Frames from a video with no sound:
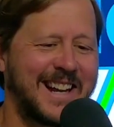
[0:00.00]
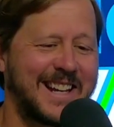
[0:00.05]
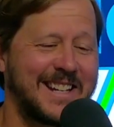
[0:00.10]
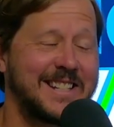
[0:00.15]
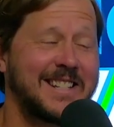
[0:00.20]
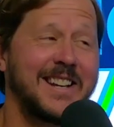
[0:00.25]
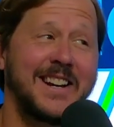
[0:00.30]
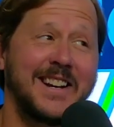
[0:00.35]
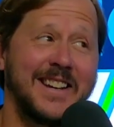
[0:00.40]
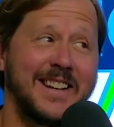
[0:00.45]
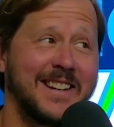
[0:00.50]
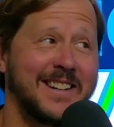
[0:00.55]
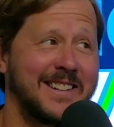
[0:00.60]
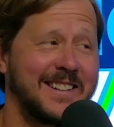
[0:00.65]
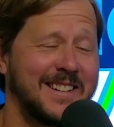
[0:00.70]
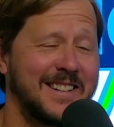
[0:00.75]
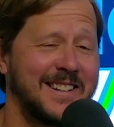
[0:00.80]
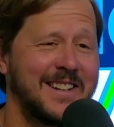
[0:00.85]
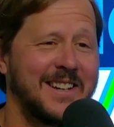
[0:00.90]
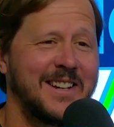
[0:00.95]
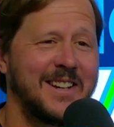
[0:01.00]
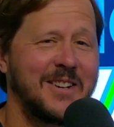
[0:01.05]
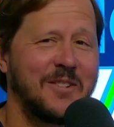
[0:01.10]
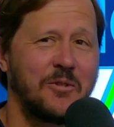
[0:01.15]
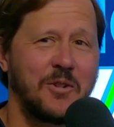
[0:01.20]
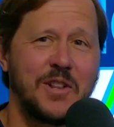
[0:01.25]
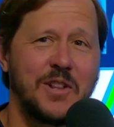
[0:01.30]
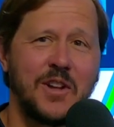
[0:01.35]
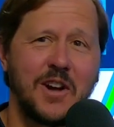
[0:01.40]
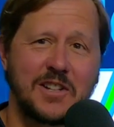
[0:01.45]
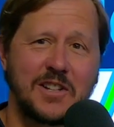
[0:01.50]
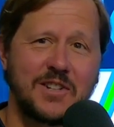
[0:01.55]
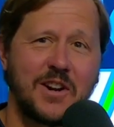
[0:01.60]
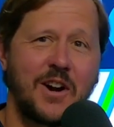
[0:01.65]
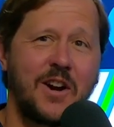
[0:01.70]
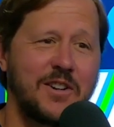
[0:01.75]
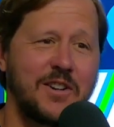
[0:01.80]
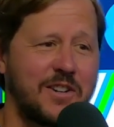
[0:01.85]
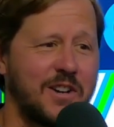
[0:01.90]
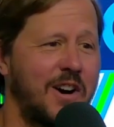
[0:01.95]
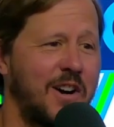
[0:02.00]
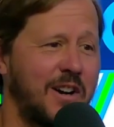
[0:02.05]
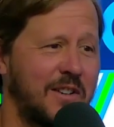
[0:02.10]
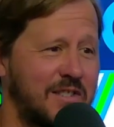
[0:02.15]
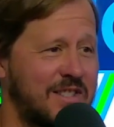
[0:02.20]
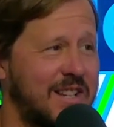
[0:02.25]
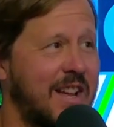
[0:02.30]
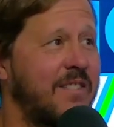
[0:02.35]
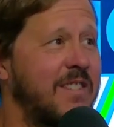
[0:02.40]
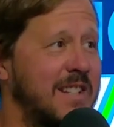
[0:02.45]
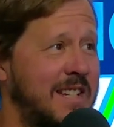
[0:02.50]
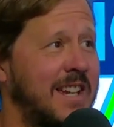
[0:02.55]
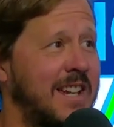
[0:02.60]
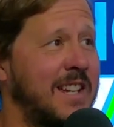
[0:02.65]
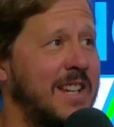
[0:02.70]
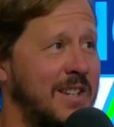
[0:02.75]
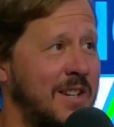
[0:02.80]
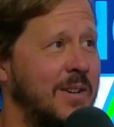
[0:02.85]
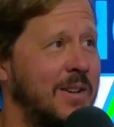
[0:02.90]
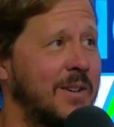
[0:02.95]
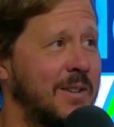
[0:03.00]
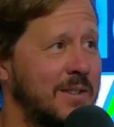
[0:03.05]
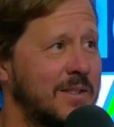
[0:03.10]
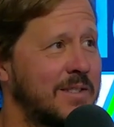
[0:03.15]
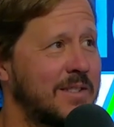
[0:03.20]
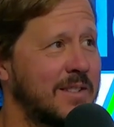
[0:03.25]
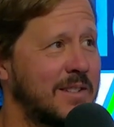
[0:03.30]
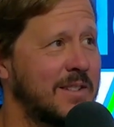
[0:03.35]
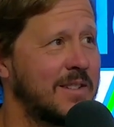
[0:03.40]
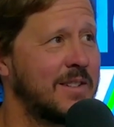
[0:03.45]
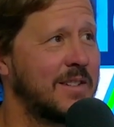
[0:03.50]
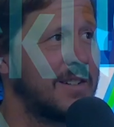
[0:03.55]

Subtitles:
I can tell you, we lost our dog of 17 years,